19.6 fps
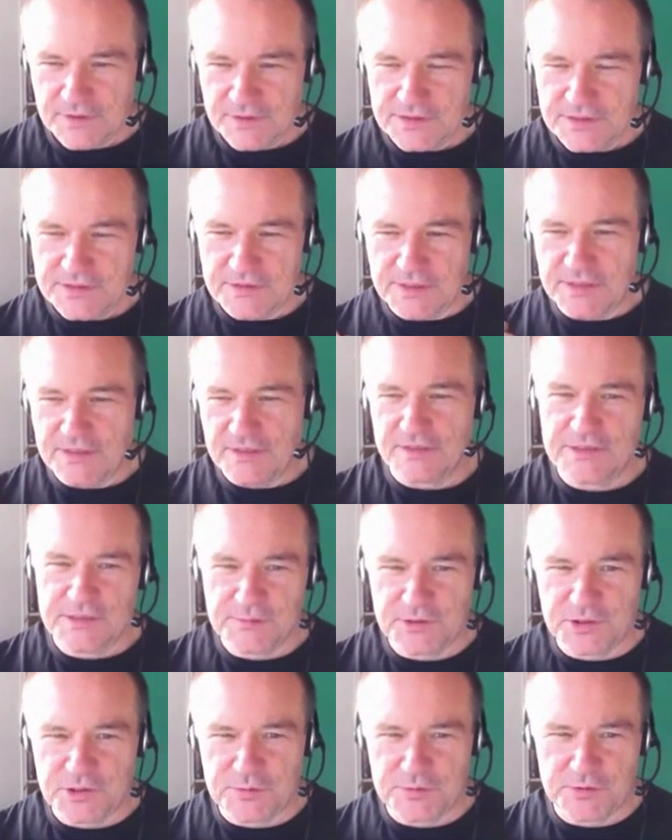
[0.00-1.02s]
So I can't
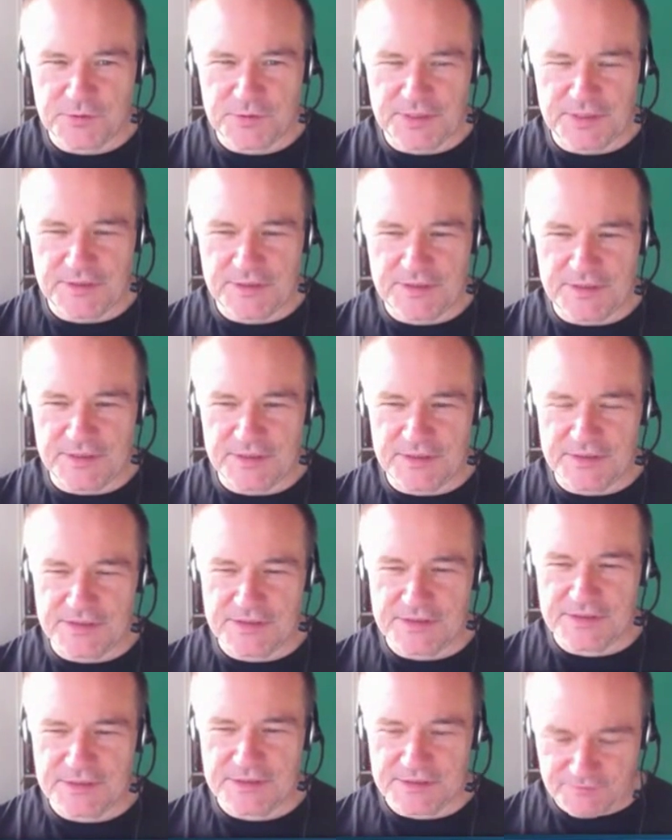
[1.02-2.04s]
switch between
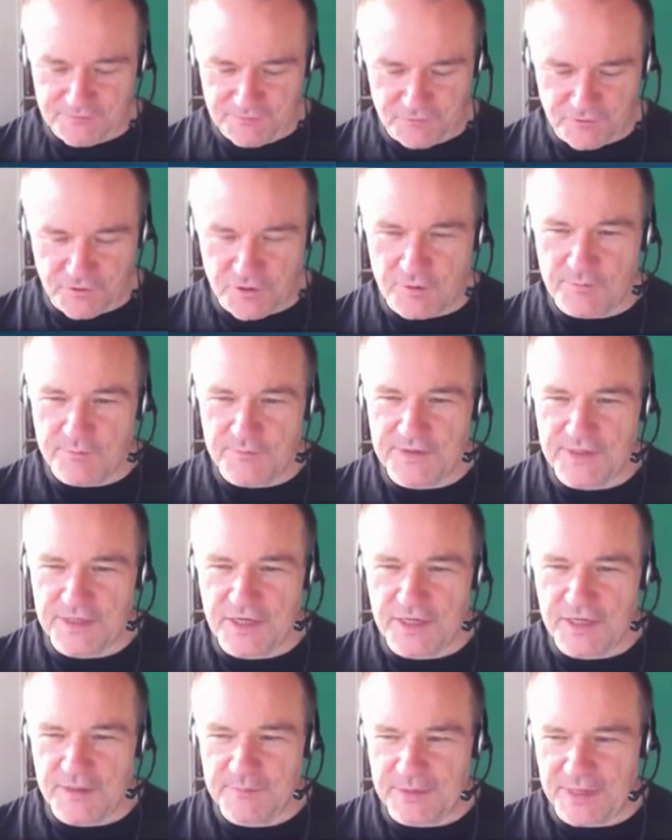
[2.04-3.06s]
things from the
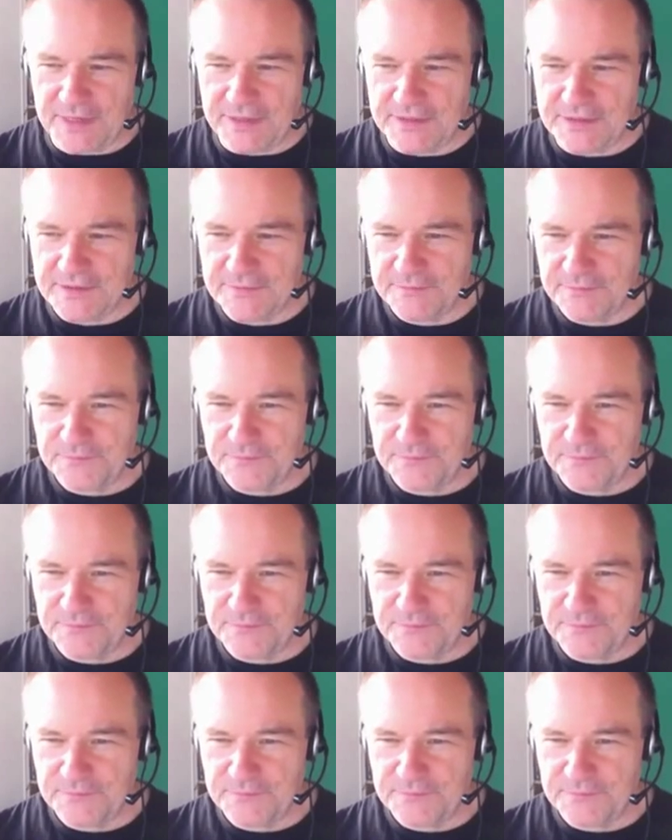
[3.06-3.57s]
iPad.